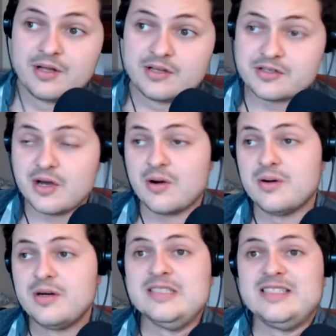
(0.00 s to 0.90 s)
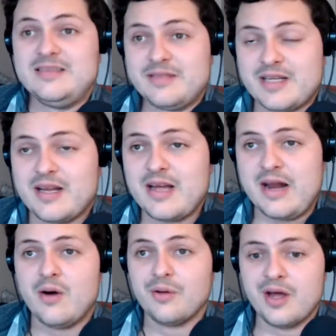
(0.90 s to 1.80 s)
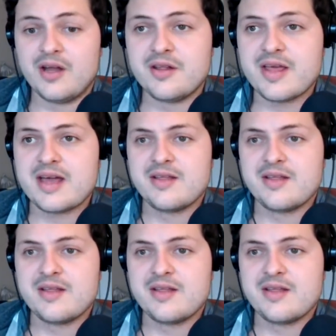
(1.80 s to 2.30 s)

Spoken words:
So I'm just going to kind of hold on to that.